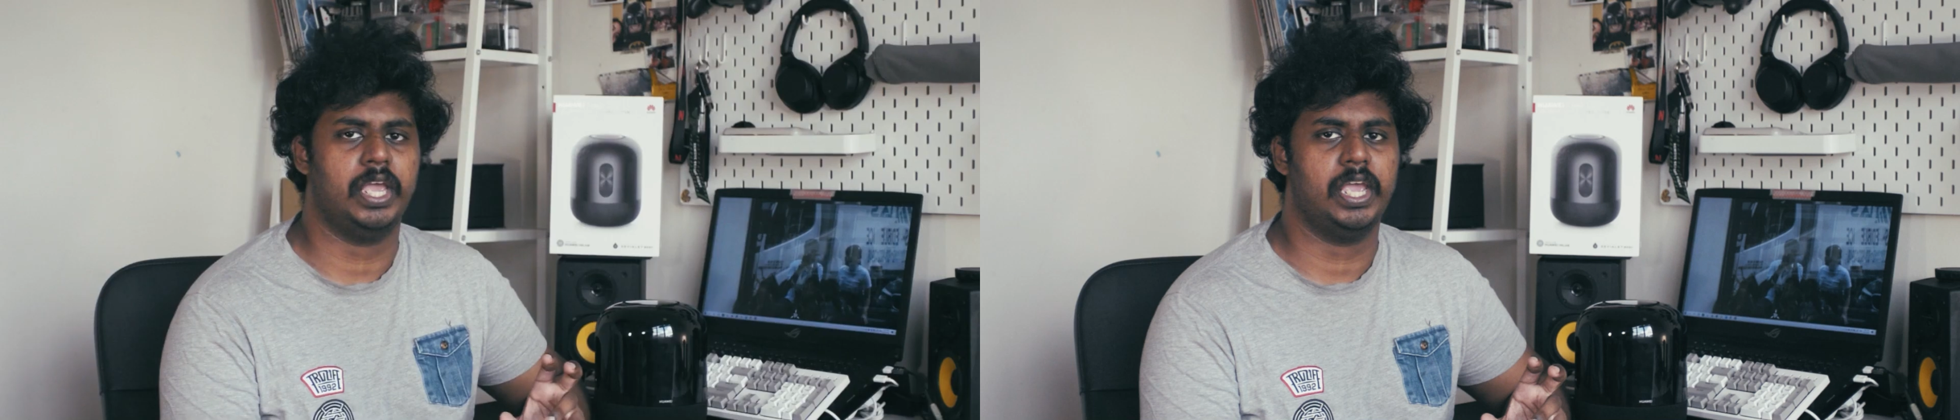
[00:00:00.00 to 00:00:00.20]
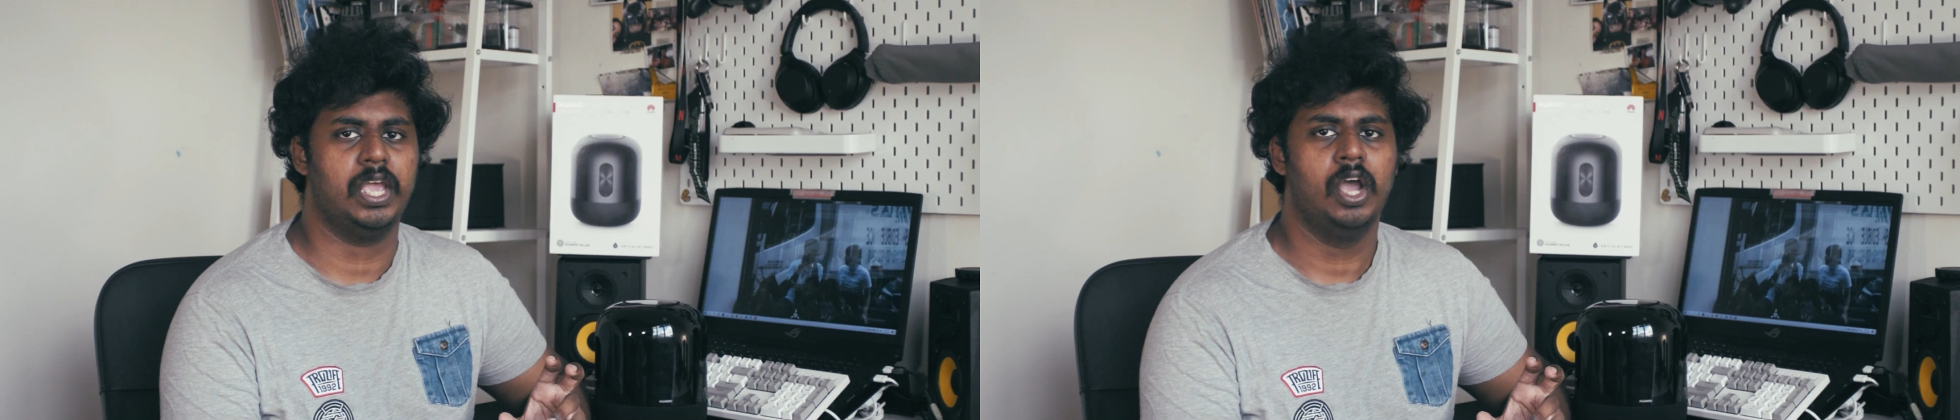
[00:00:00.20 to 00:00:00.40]

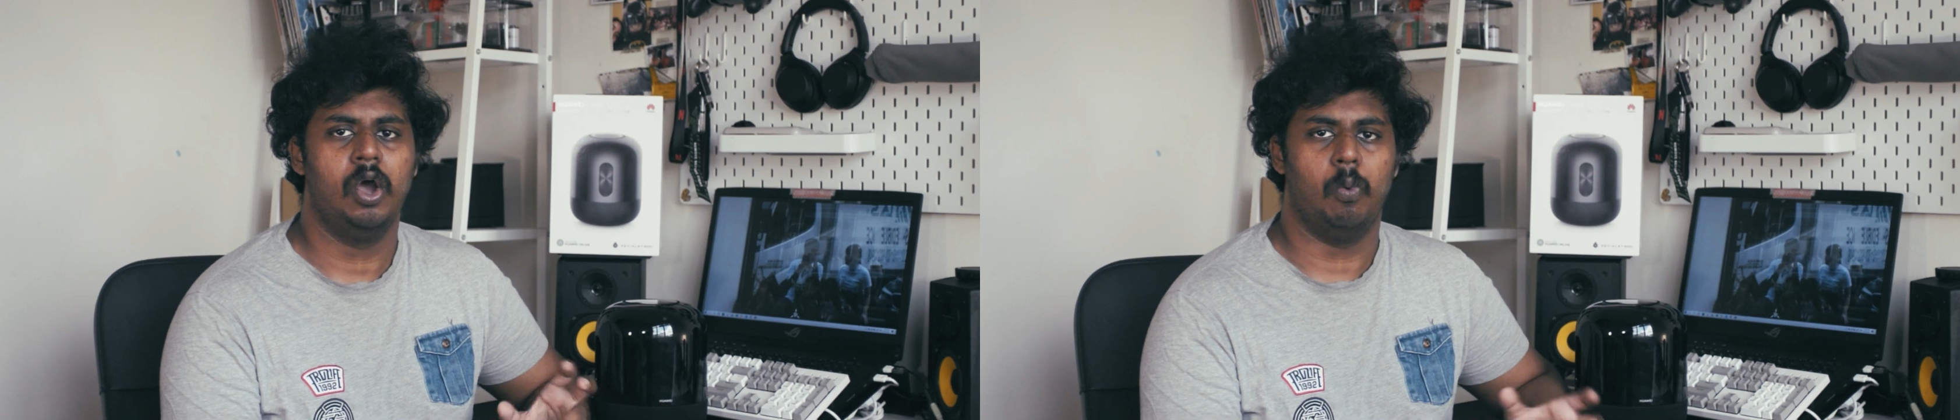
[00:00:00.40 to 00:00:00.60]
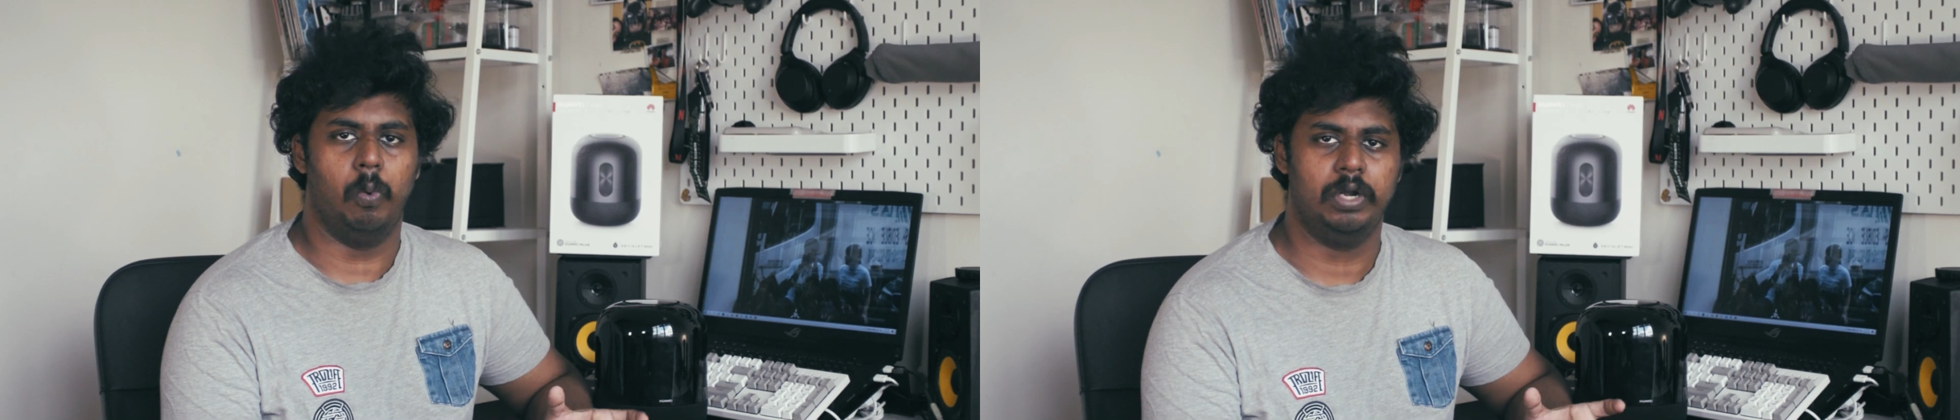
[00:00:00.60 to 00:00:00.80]
a
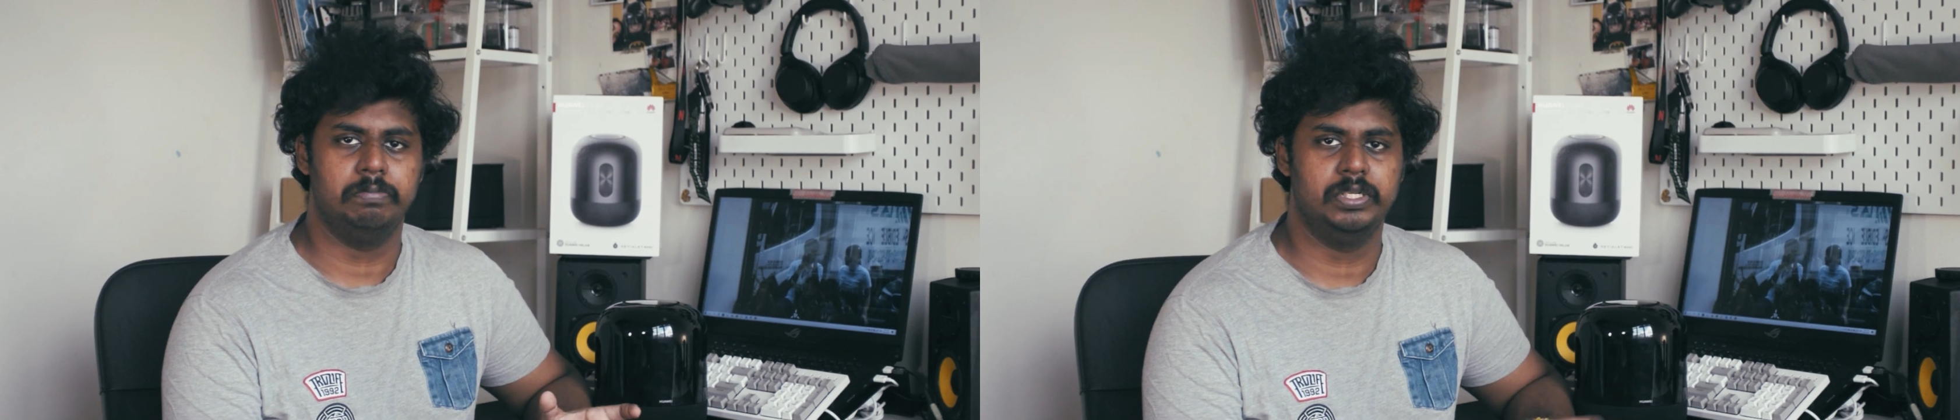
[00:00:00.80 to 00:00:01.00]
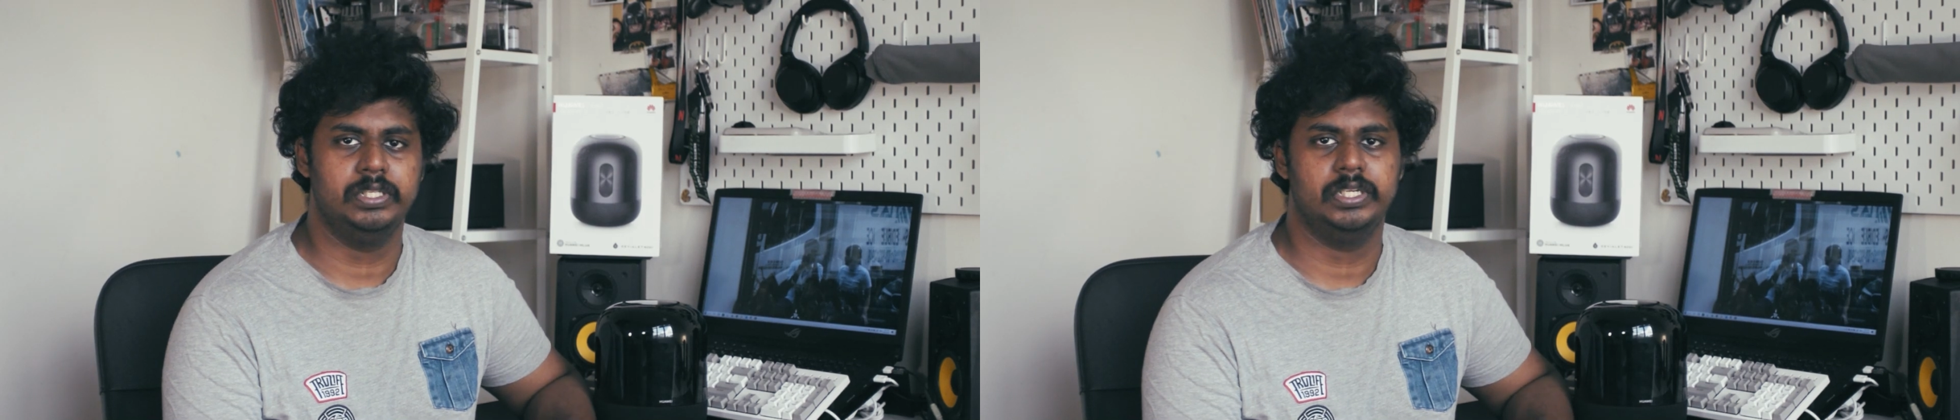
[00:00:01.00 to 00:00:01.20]
1
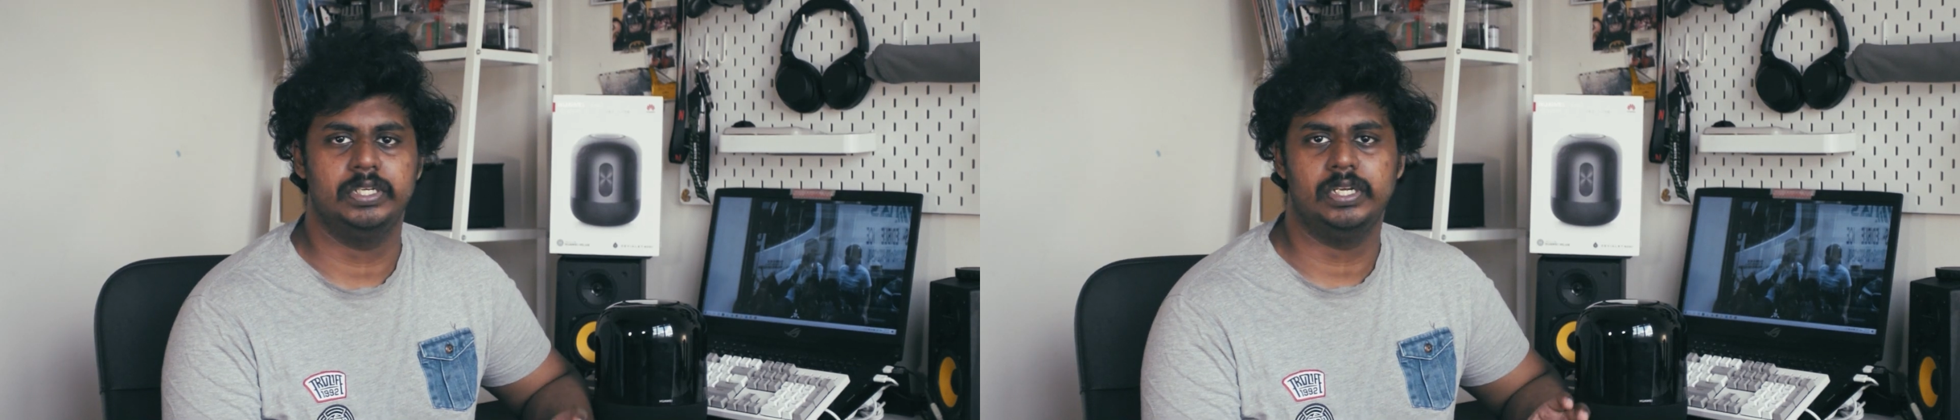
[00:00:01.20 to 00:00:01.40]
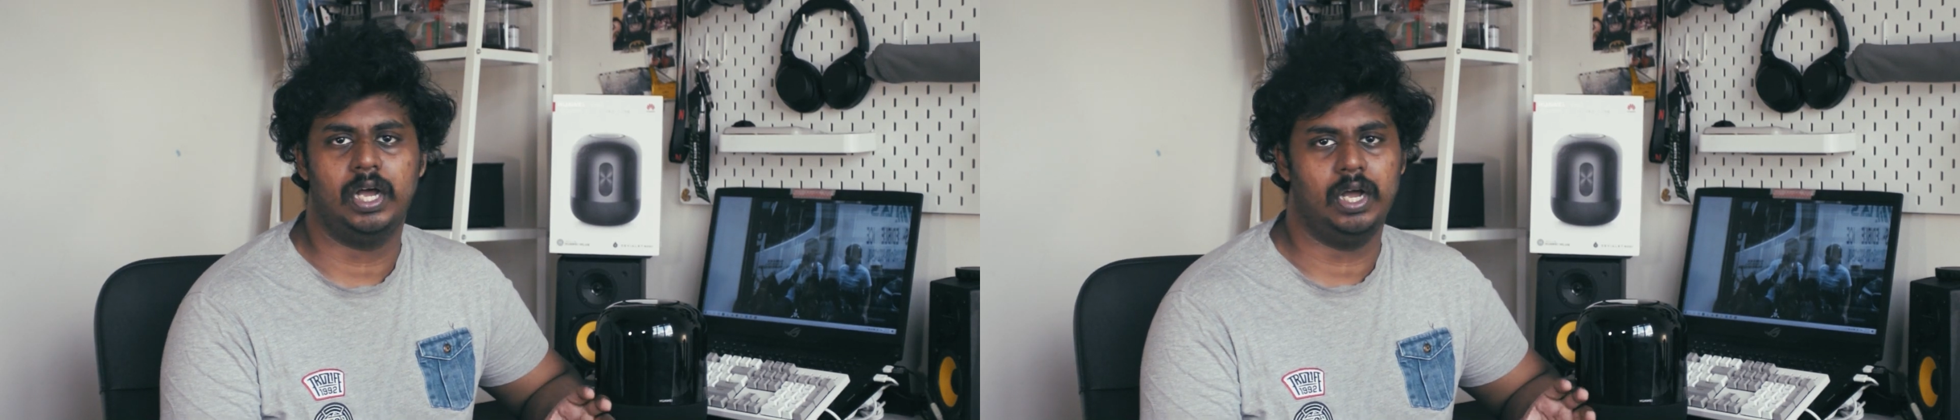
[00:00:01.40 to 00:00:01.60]
million